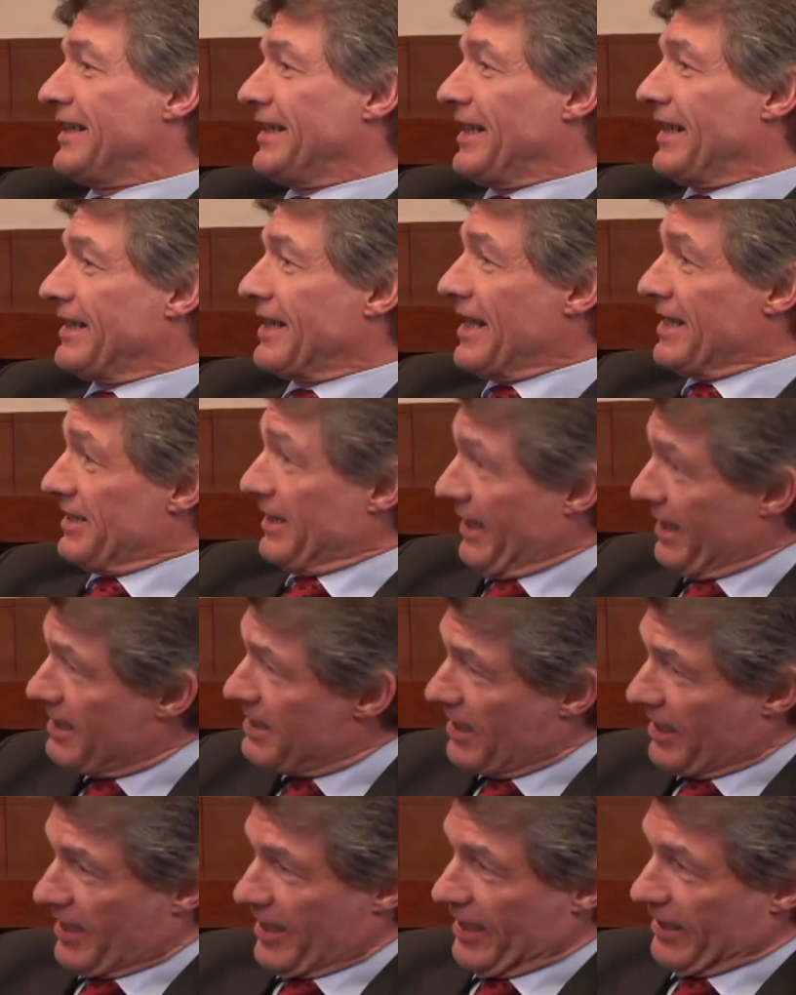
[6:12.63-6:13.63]
that has
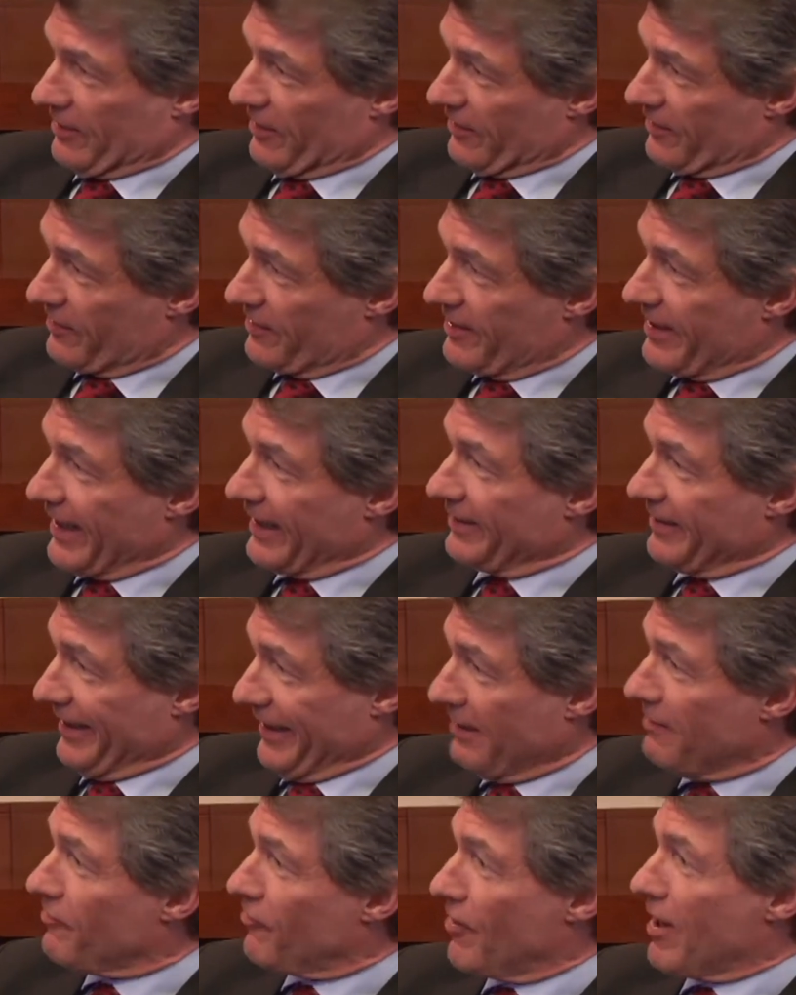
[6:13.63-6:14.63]
indicated that
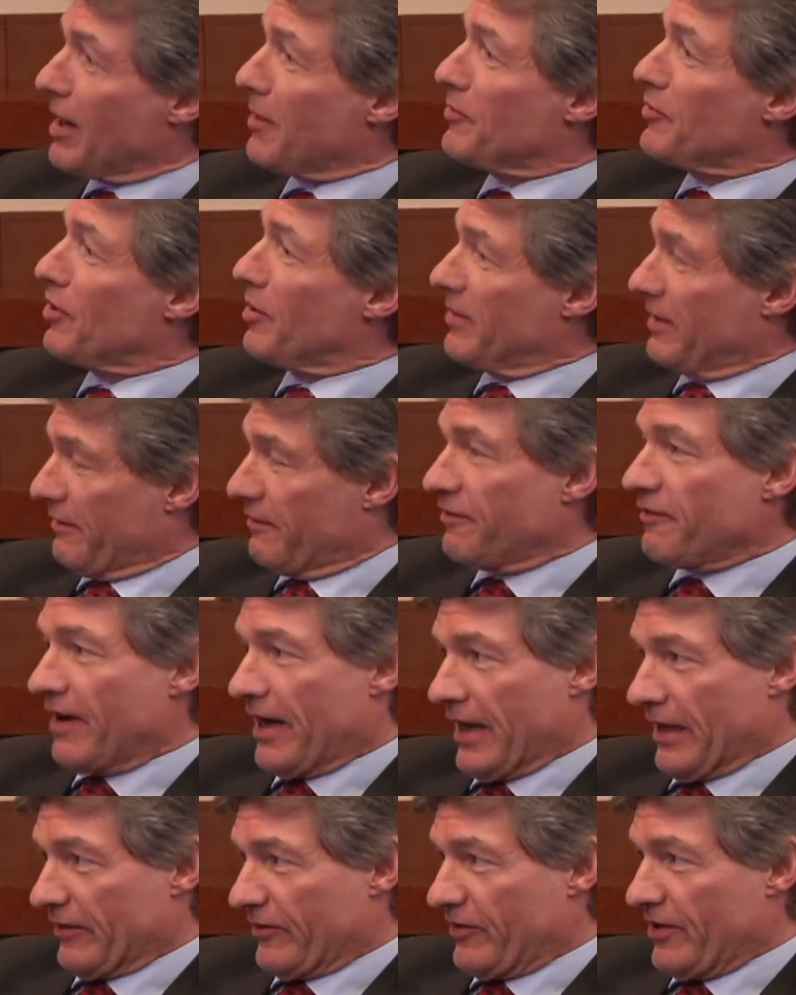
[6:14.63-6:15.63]
intra-abdominal
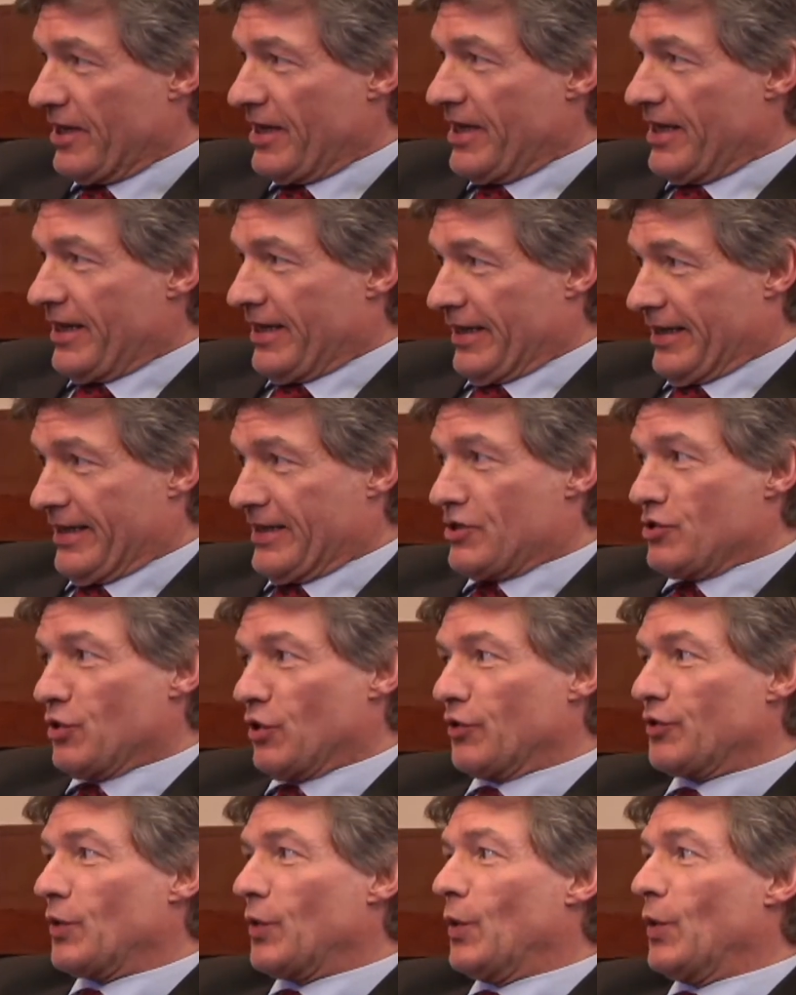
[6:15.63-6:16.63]
fat is
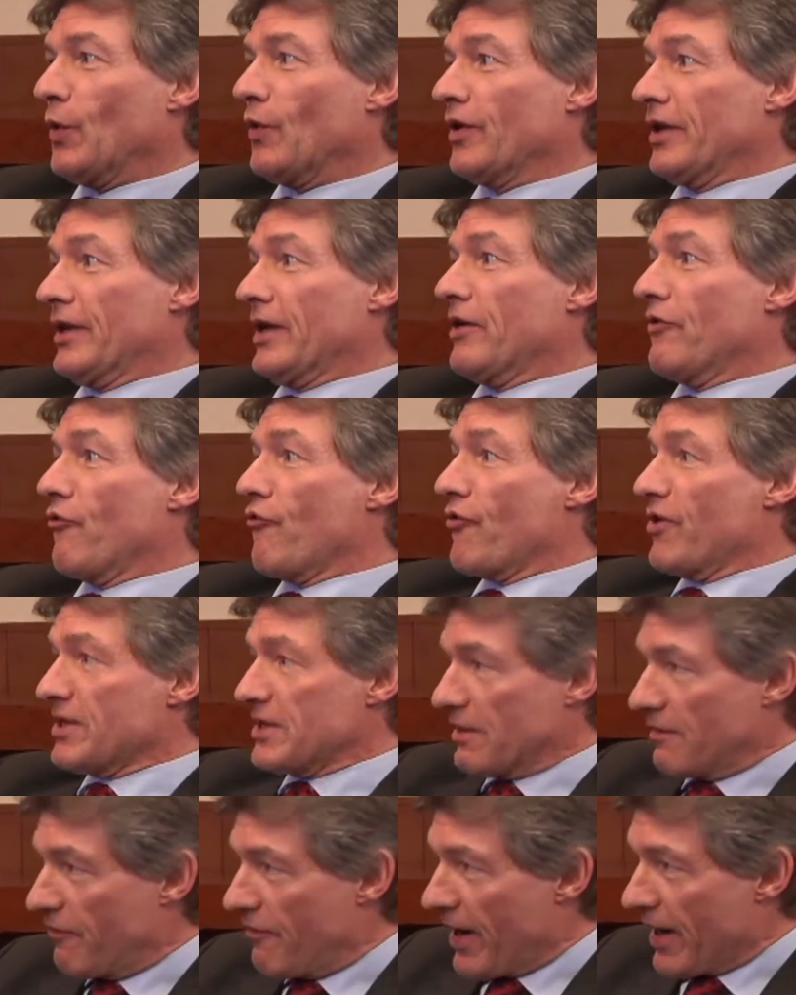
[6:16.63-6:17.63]
not only a
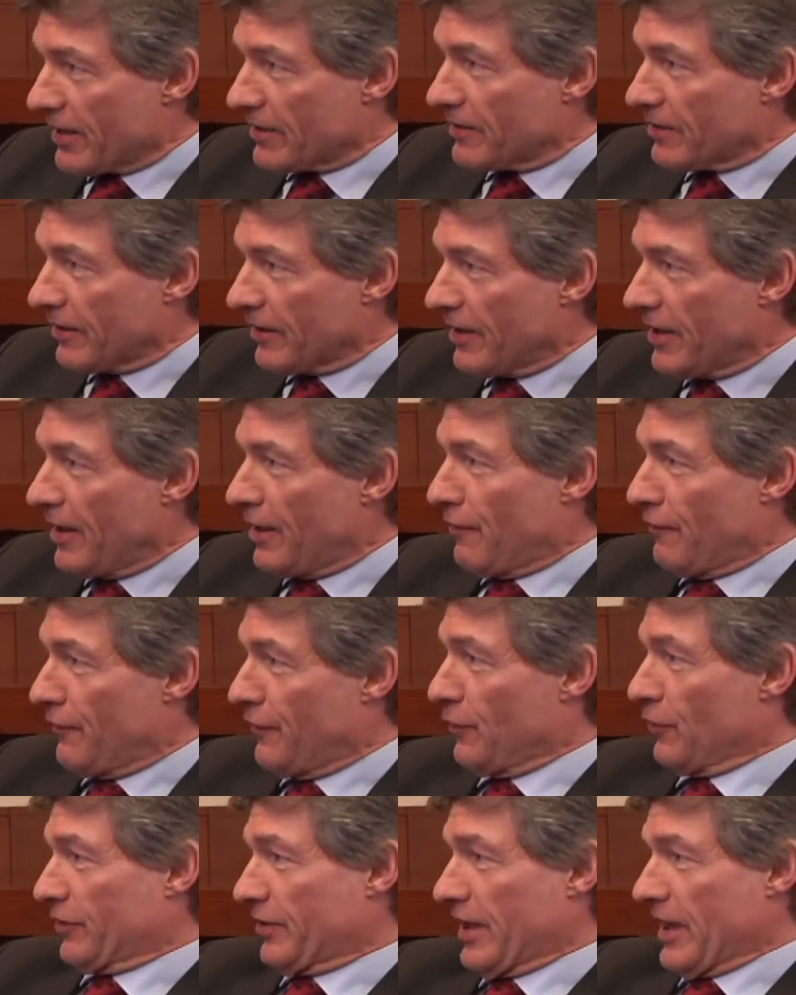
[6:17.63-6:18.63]
risk factor
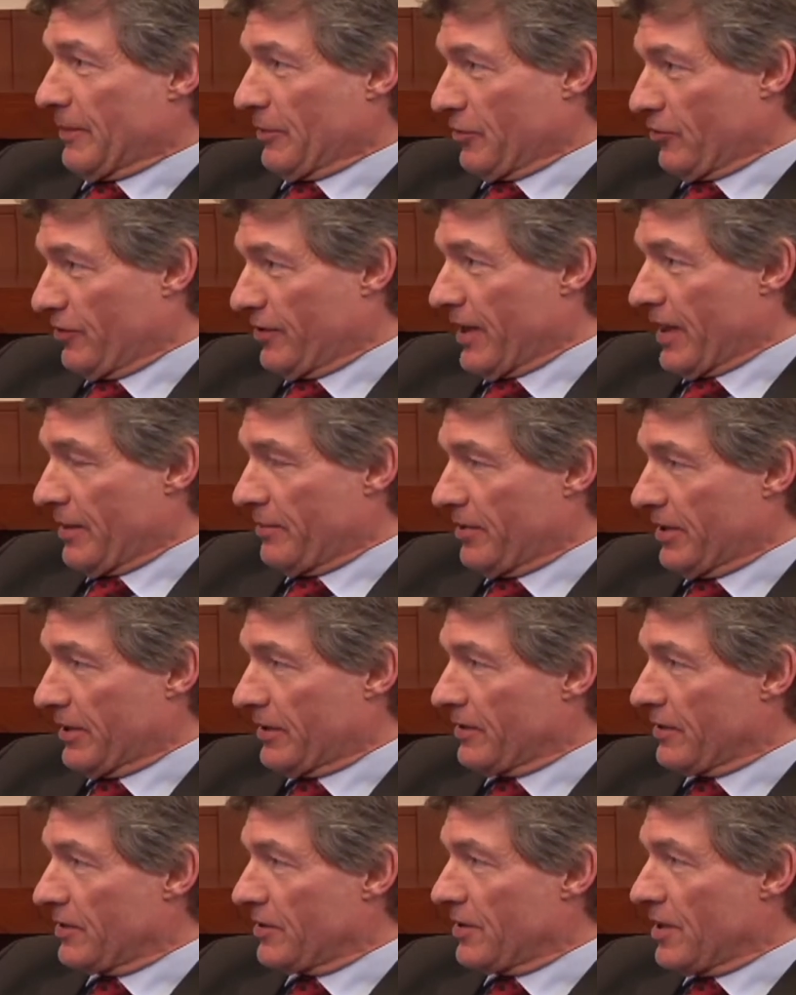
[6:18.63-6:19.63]
for type 2
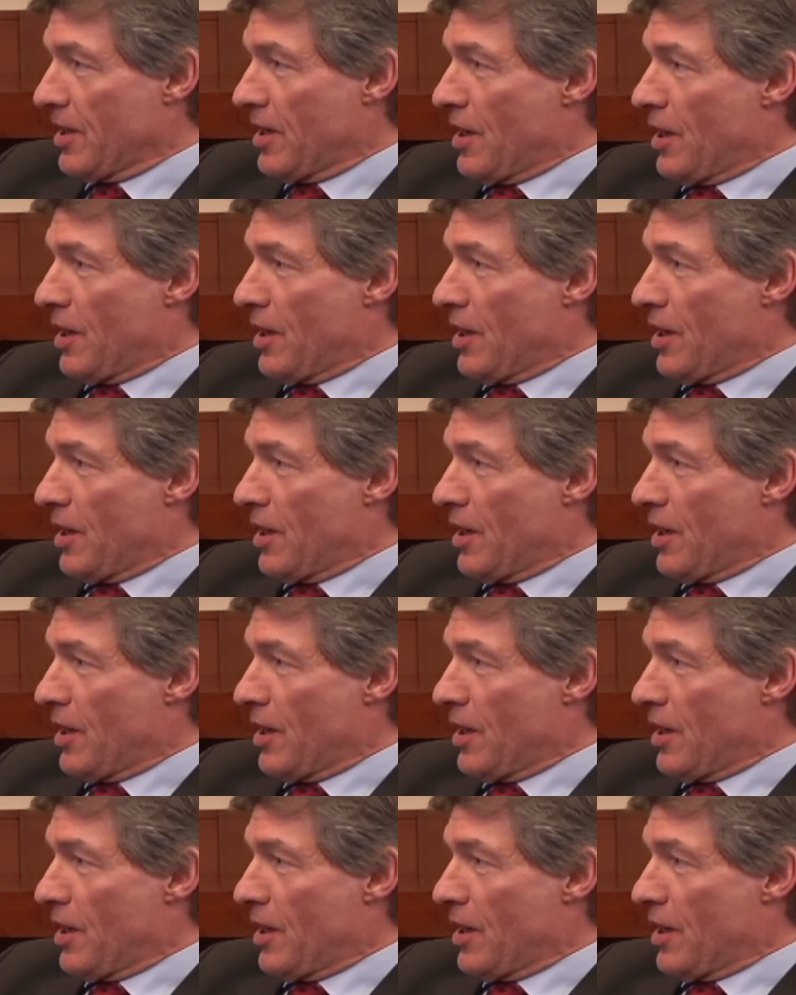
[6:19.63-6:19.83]
diabetes,